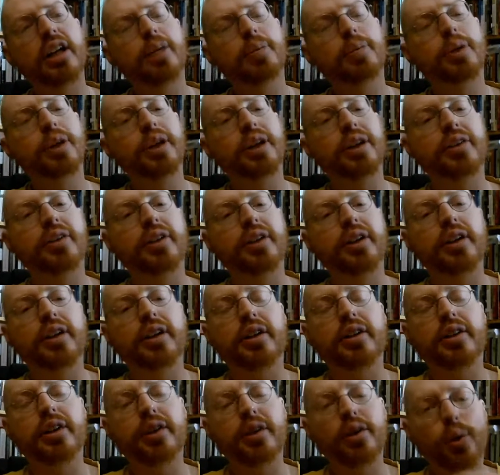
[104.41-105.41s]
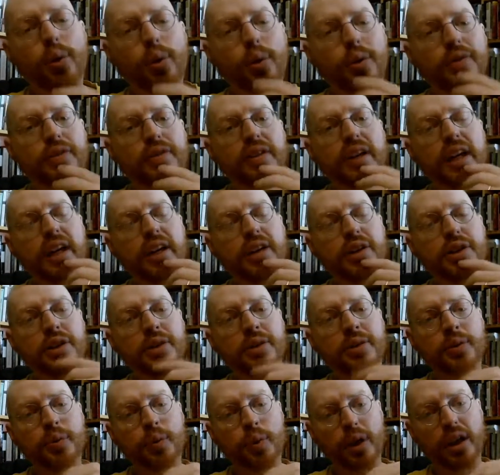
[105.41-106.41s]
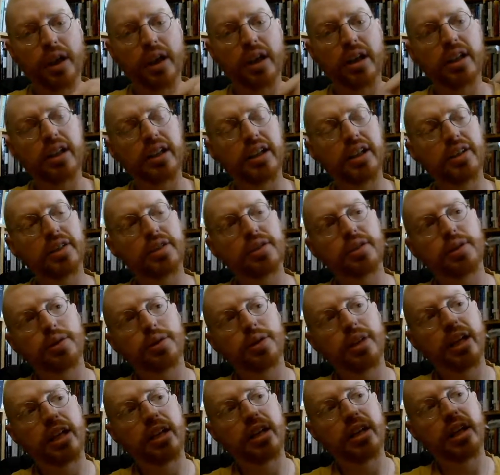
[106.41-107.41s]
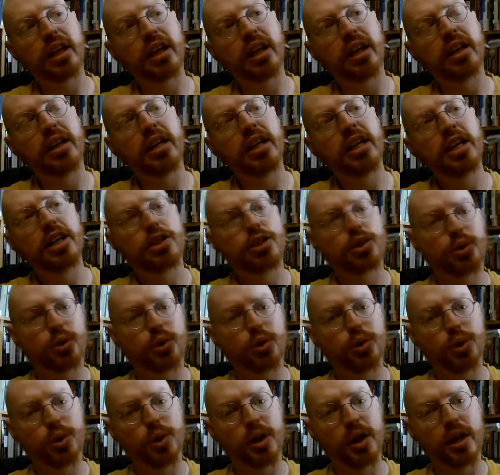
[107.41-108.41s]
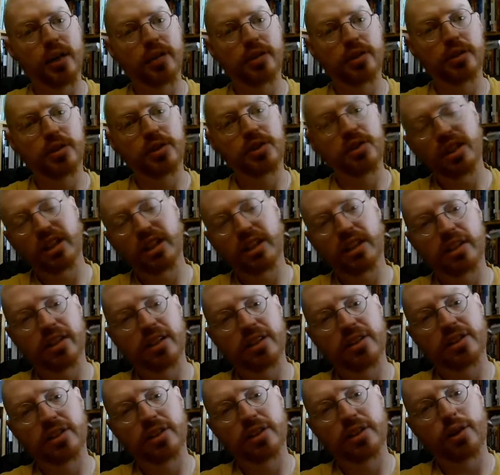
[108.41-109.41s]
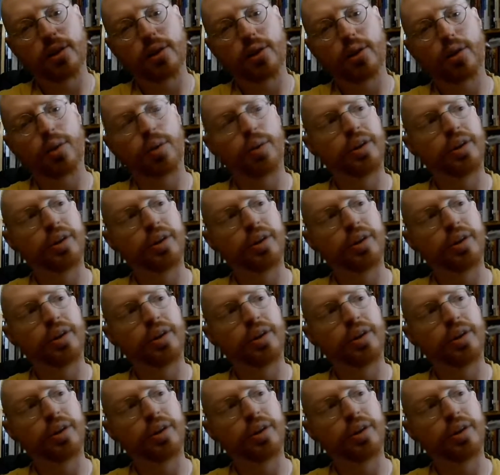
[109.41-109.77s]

But the, the old-fashioned way is to take a screwdriver, stick it into the hole.